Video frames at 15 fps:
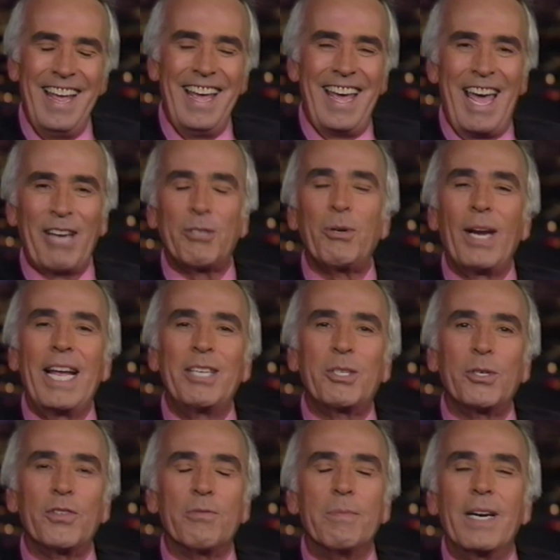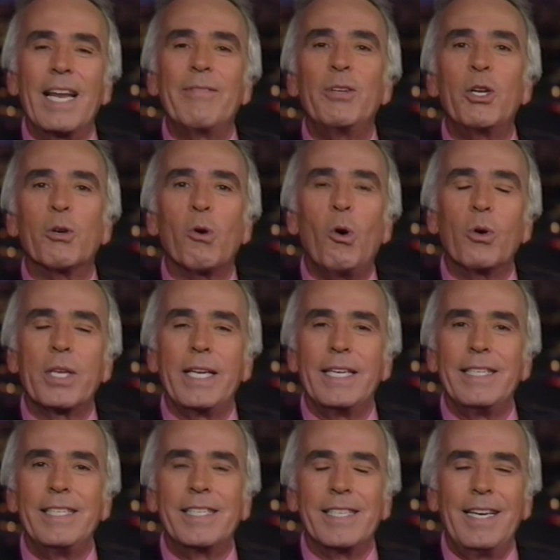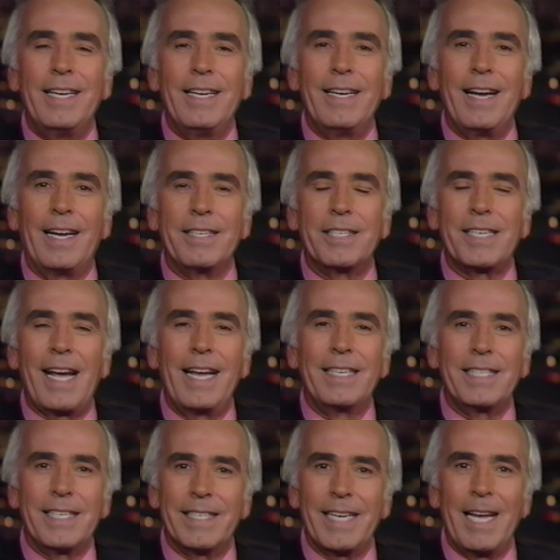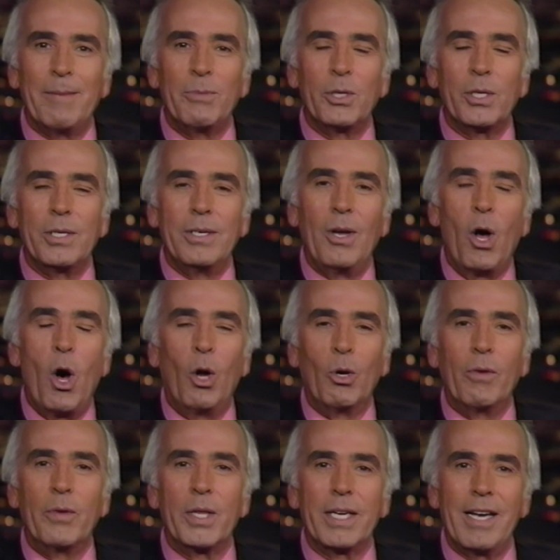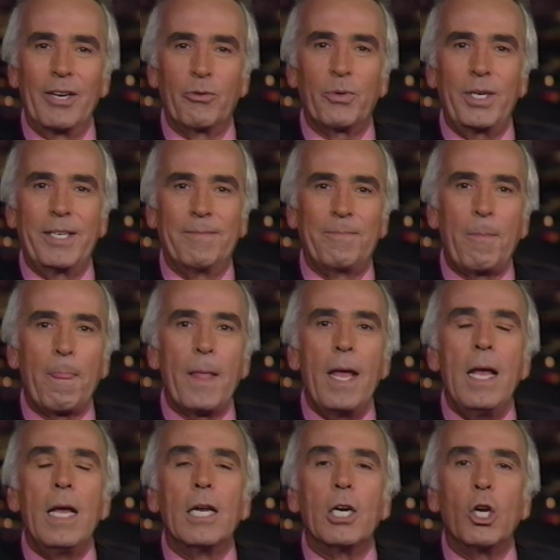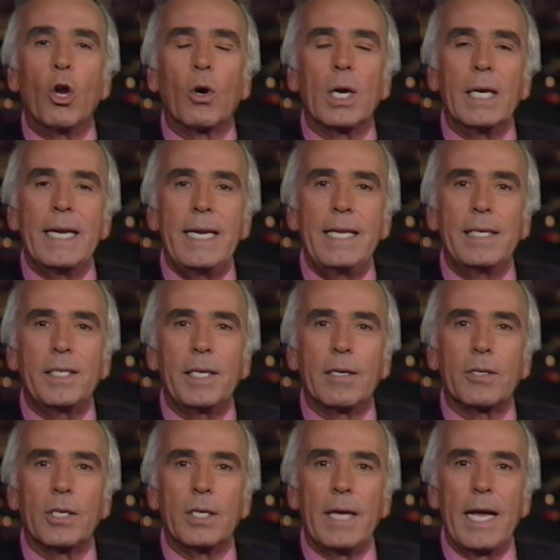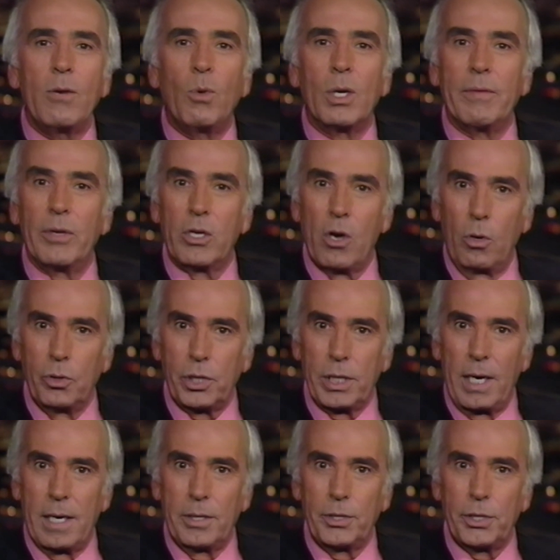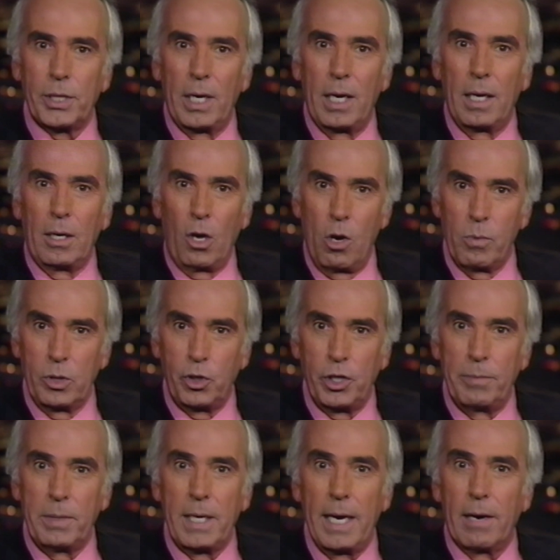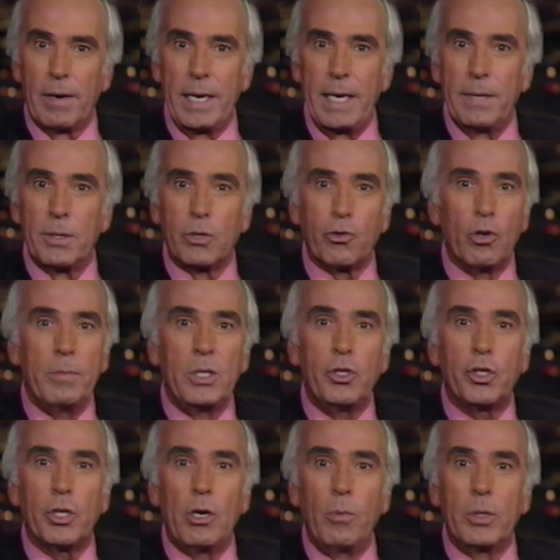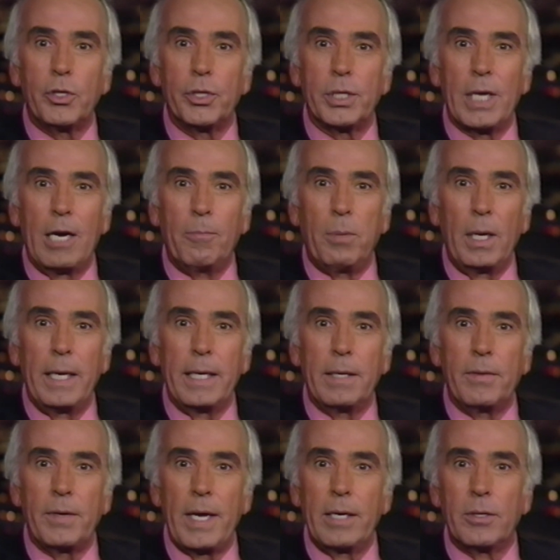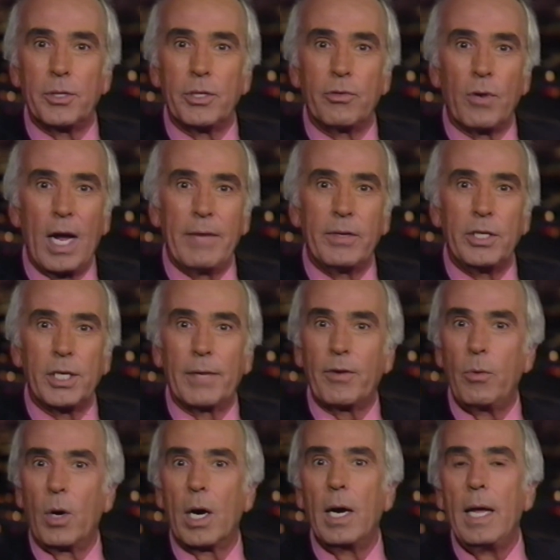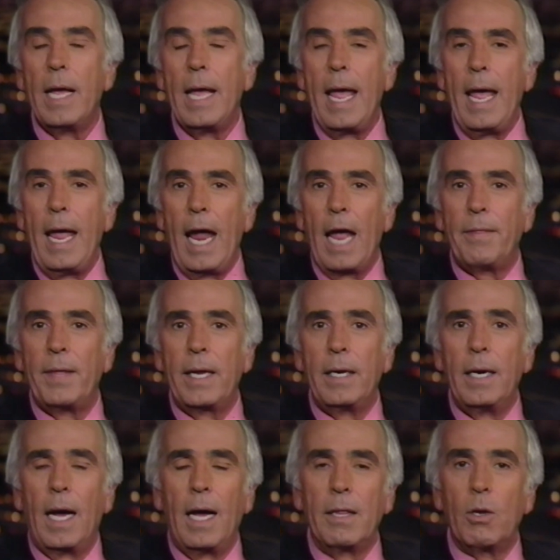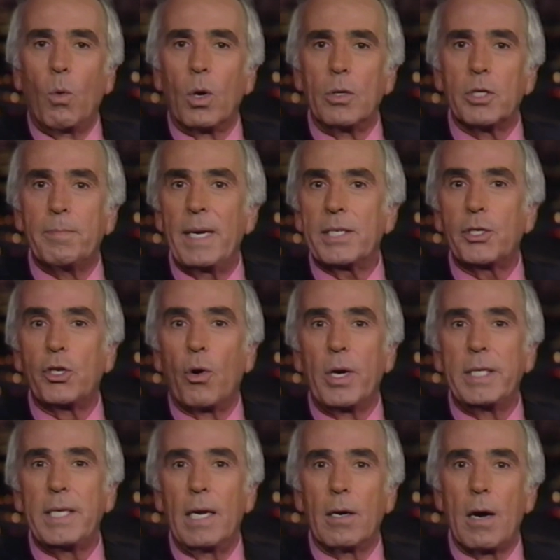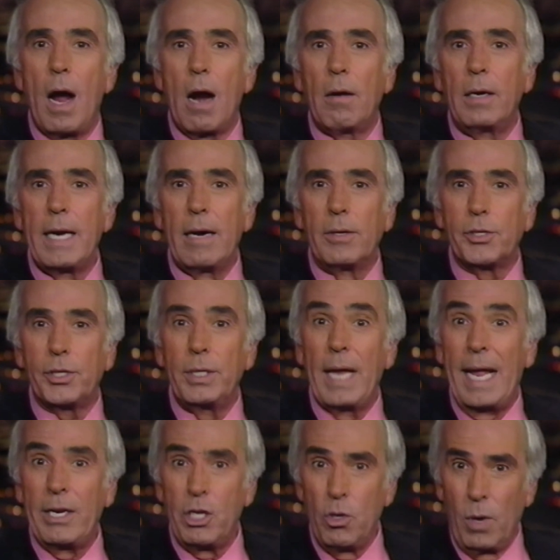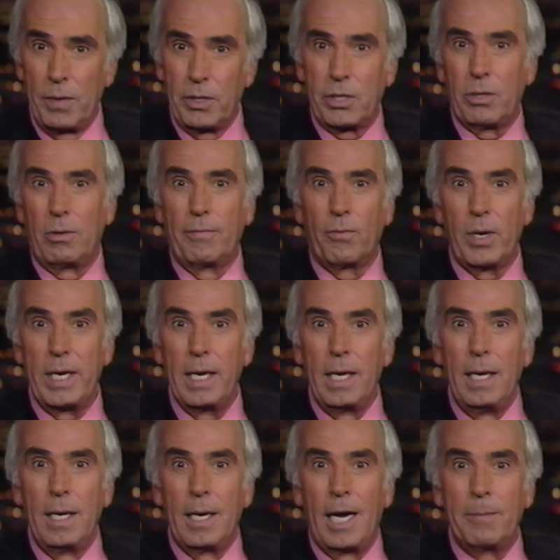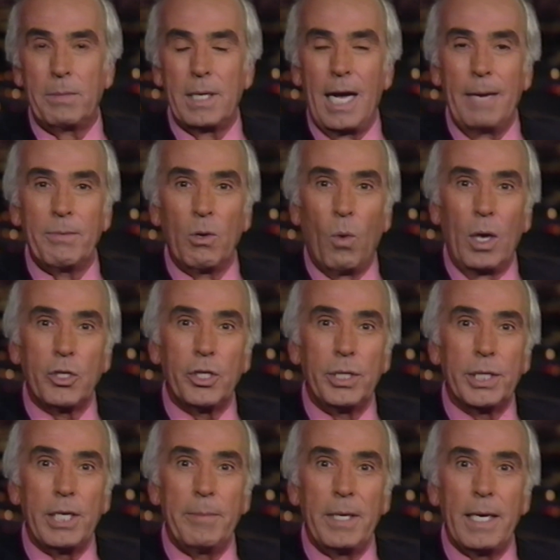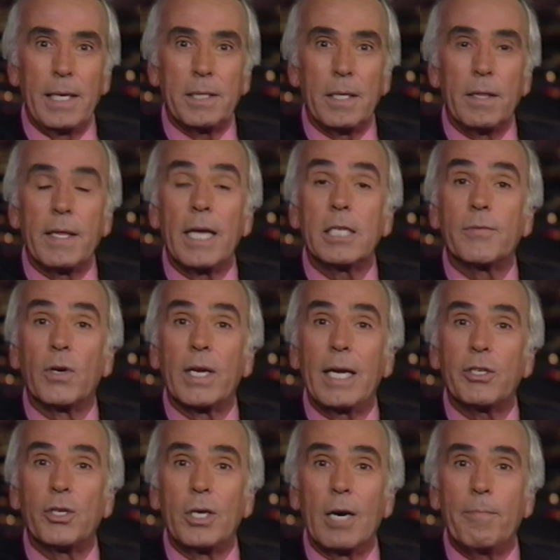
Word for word: Actual answers from 11 year old kids on science exams all over the country. Laura Linney is here tonight, one of the co-stars, uh, along with Jim Carrey in The Truman Show, which is now playing in theaters and drive-ins everywhere. And then uh, the world's best storyteller, Harlan Ellison, and you on the toll-free. I'm Tom. You're watching CBS, and thanks for catching our